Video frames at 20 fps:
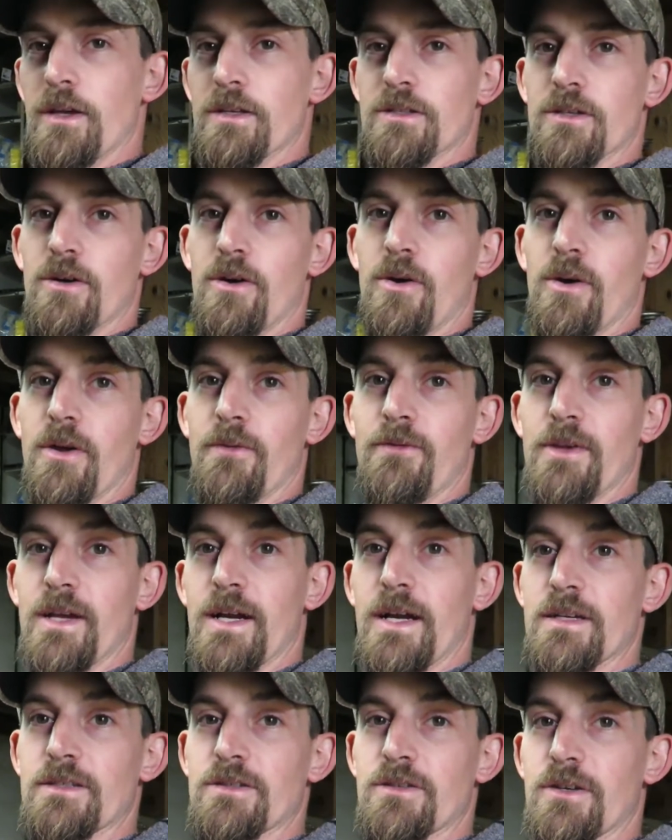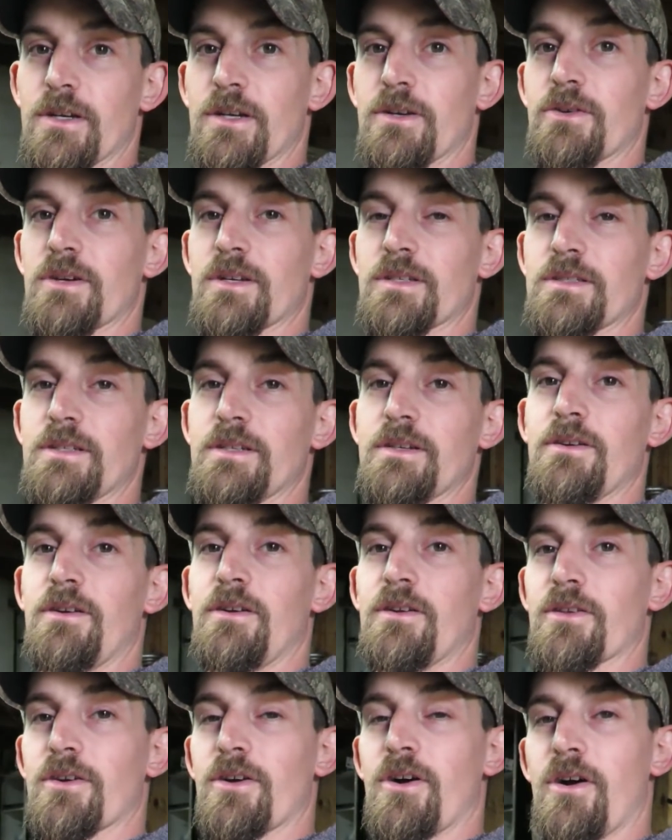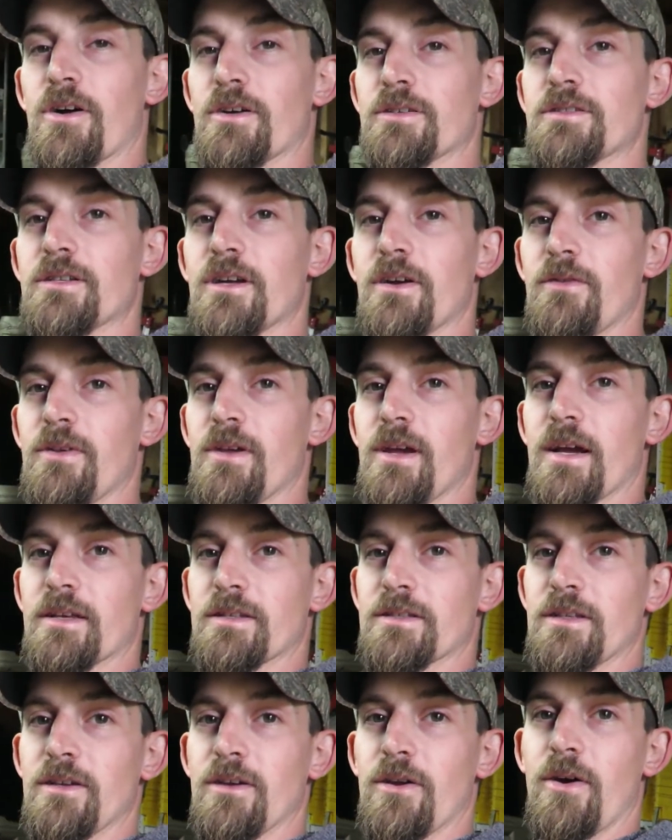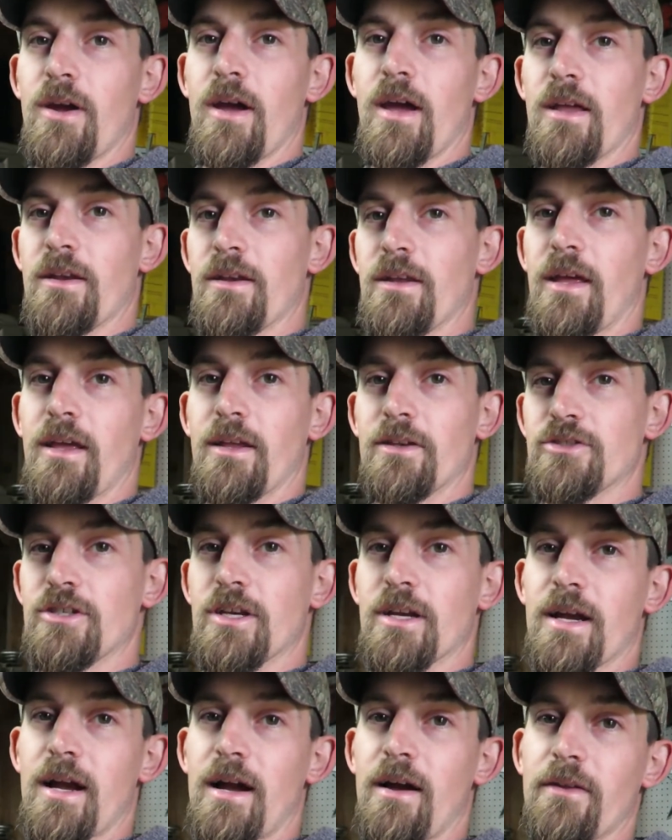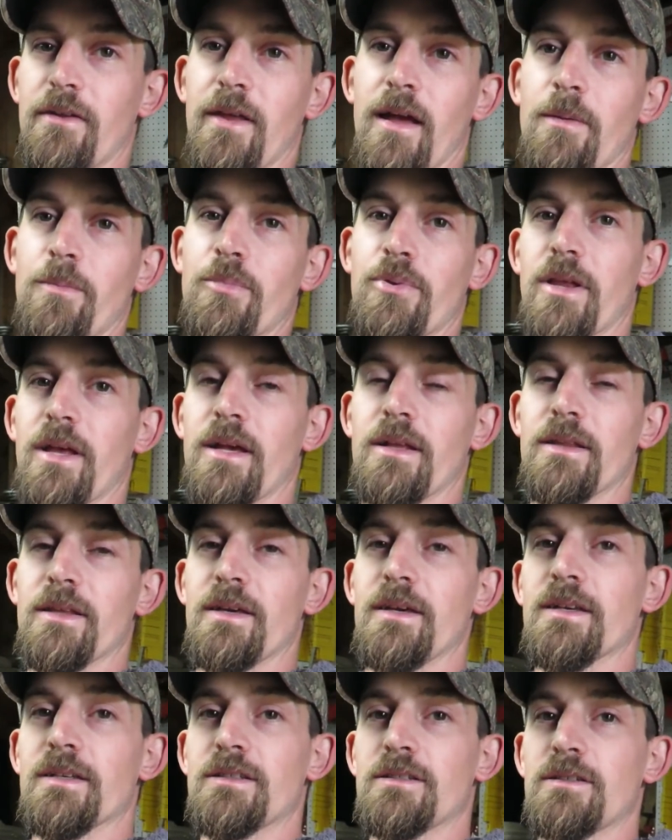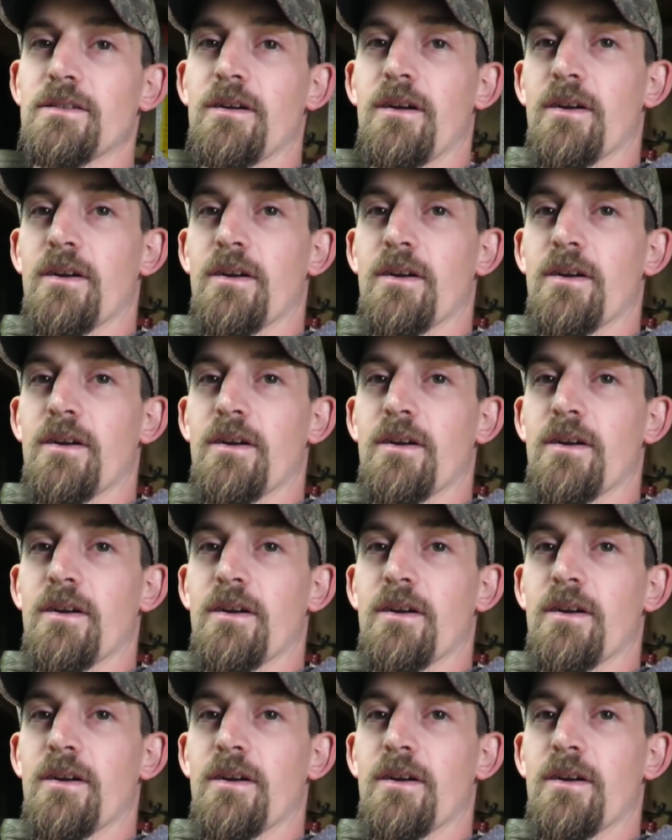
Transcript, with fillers: So if you guys are interested in all the car stuff, you guys can go ahead and check out that playlist.